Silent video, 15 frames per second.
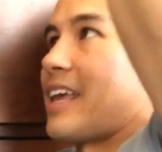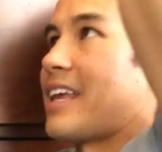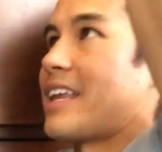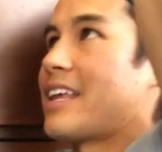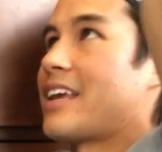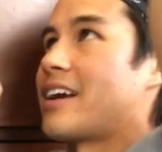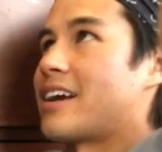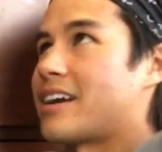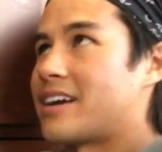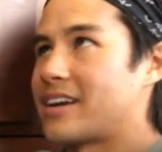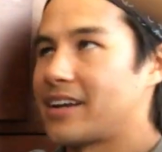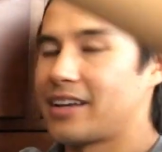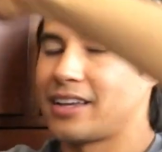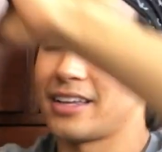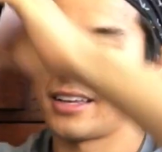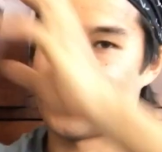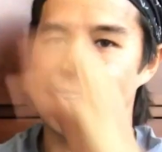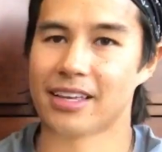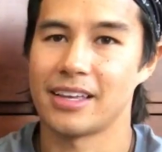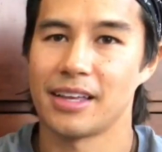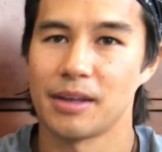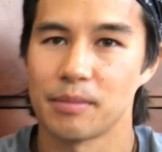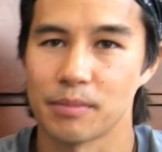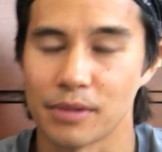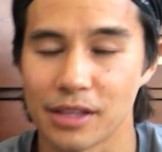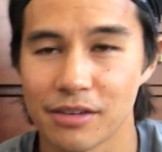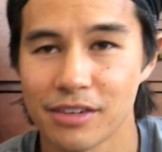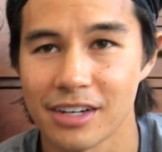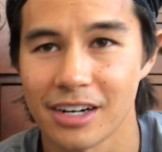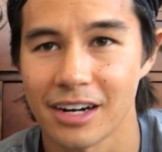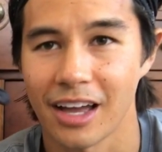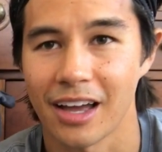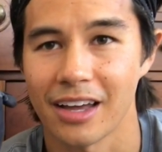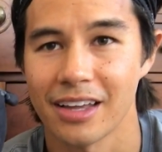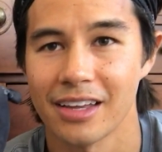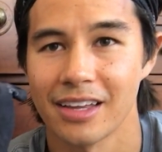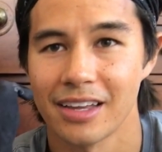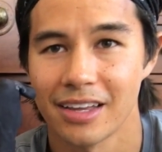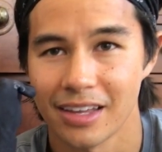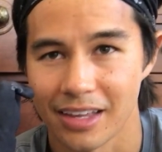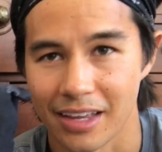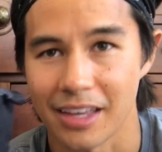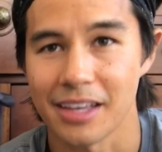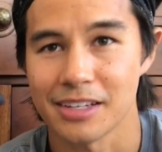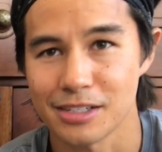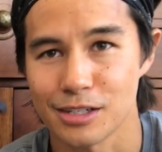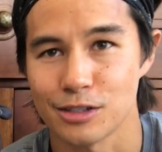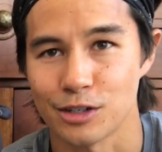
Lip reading: in here, believe it or not, is a